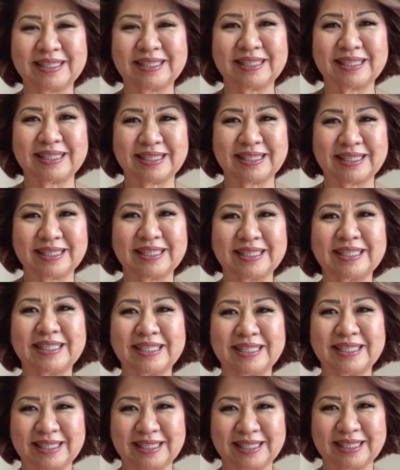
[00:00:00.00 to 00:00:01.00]

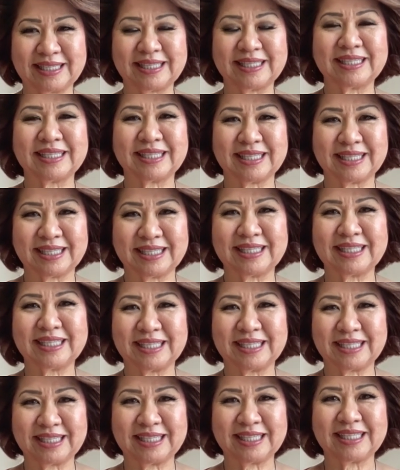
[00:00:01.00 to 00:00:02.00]

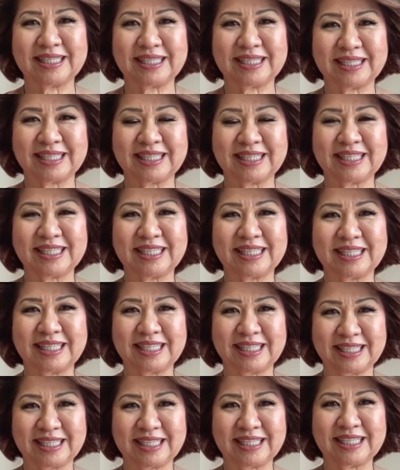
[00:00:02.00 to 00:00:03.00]

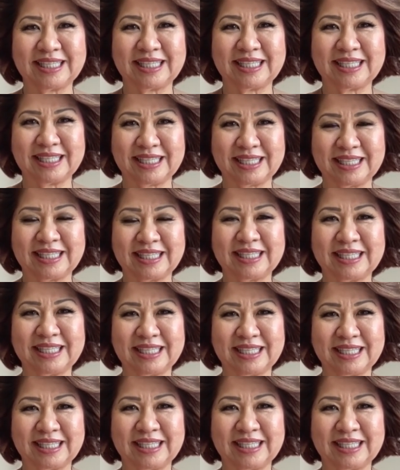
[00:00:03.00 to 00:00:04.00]

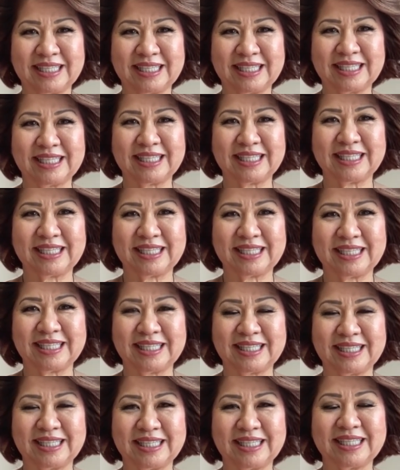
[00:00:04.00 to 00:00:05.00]

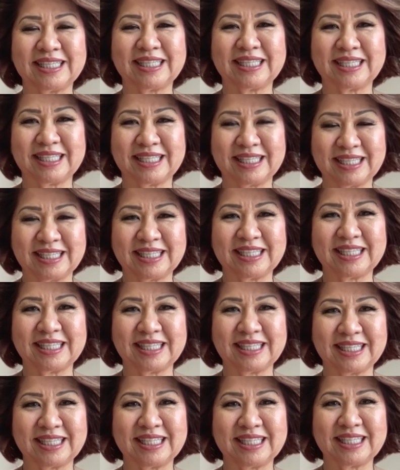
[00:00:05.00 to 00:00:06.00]

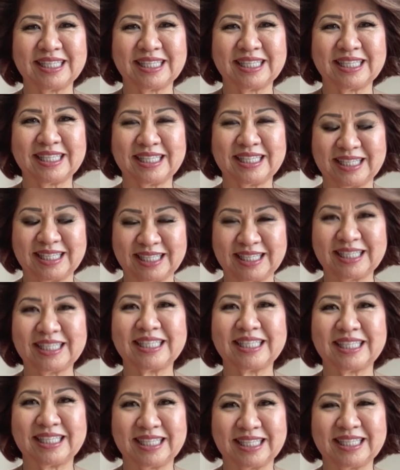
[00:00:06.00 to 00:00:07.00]

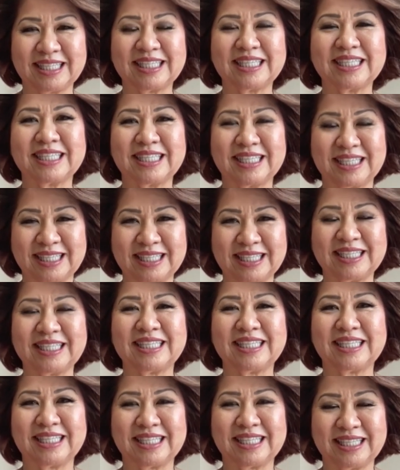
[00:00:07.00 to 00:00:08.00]
This person isn't speaking.